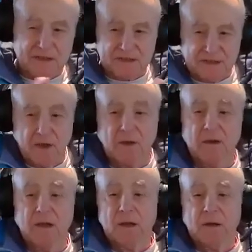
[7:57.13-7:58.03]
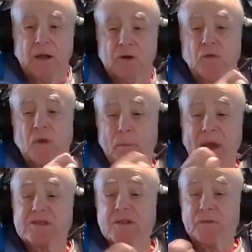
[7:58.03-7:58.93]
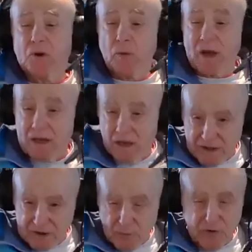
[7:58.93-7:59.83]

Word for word: still to the best of your recollection.